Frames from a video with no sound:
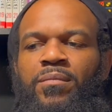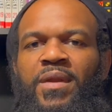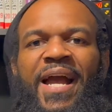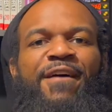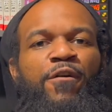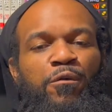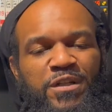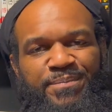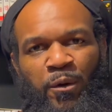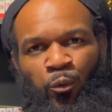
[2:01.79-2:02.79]
have
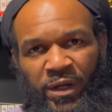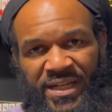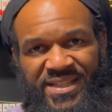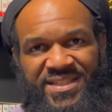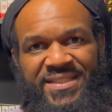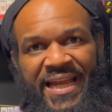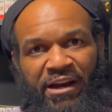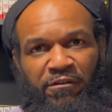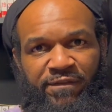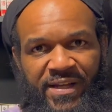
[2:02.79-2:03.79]
always been willing to
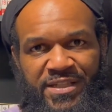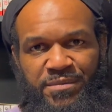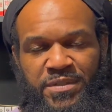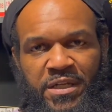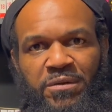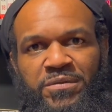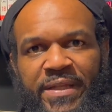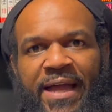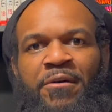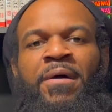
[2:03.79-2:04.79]
sacrifice themselves.
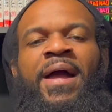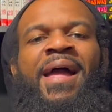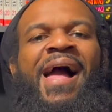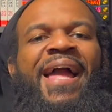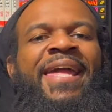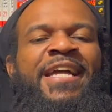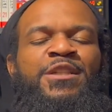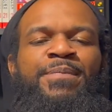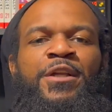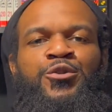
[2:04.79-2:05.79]
Now, I can't
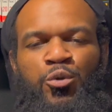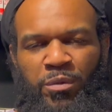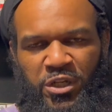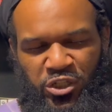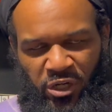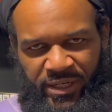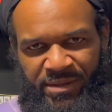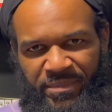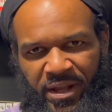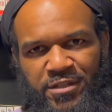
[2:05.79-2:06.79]
speak too much on
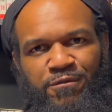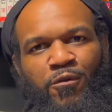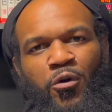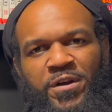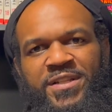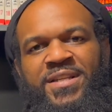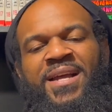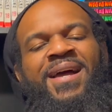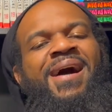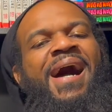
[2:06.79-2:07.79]
it because, of course,
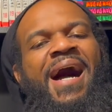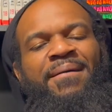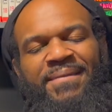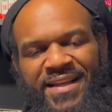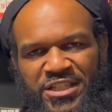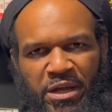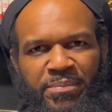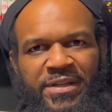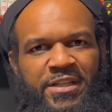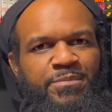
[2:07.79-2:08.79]
I'm not
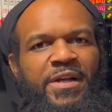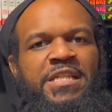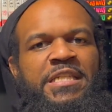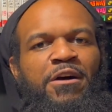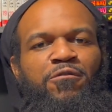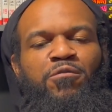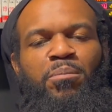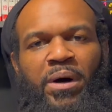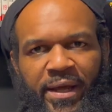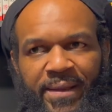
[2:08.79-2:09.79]
Japanese myself.
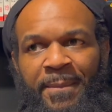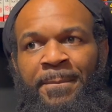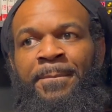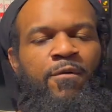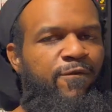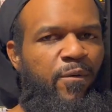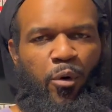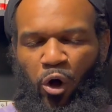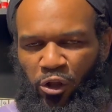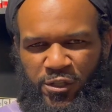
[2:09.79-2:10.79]
But from
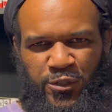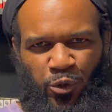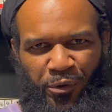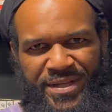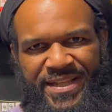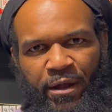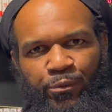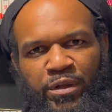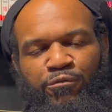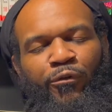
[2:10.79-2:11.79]
all the stories that
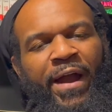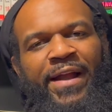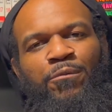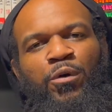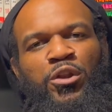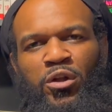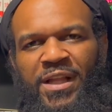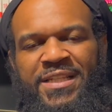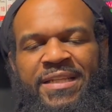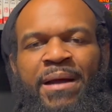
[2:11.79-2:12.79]
we've read, we know
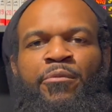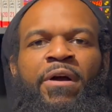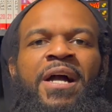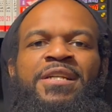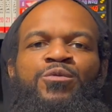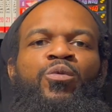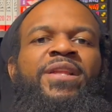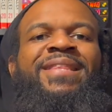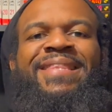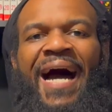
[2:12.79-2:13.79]
that samurais
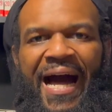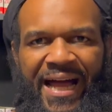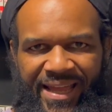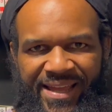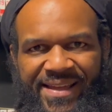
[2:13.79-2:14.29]
would die